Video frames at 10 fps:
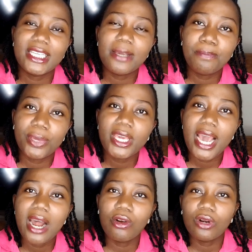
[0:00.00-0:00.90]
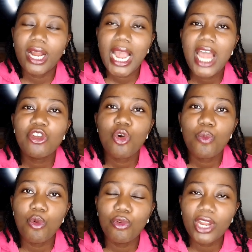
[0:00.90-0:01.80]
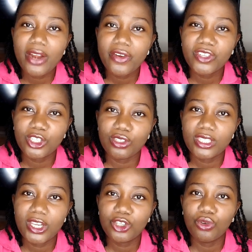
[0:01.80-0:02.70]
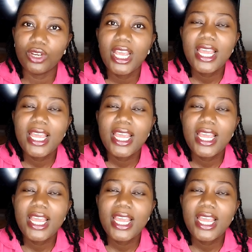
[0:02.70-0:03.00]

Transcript: CPR, cardiopulmonary resuscitation.